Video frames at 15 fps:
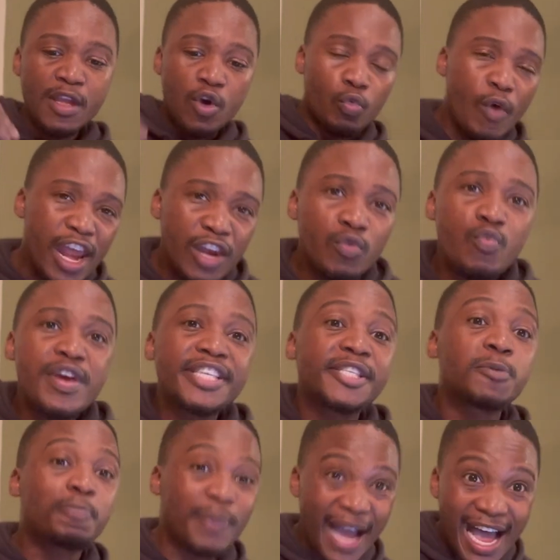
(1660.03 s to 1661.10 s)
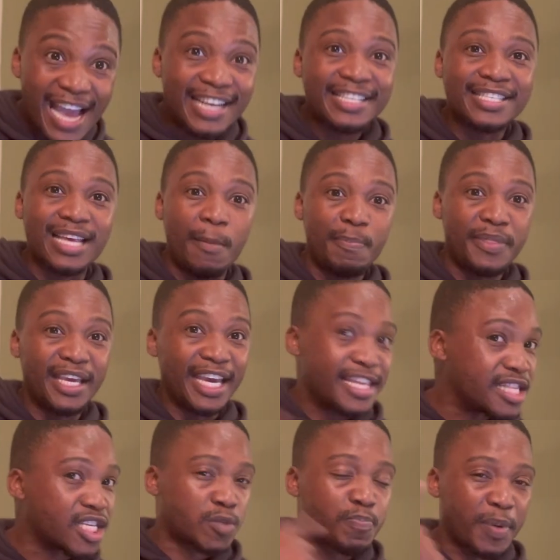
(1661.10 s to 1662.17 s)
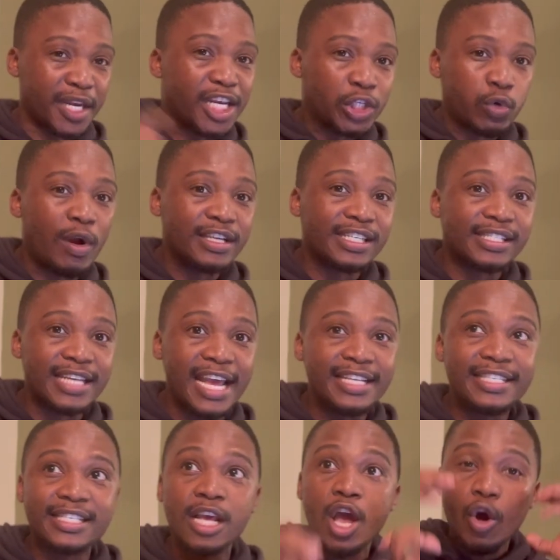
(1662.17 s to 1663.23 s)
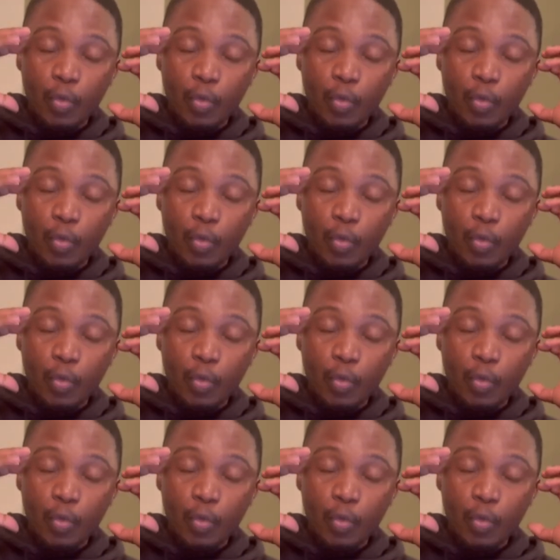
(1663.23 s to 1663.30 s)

When we spy something in the spiritual sense,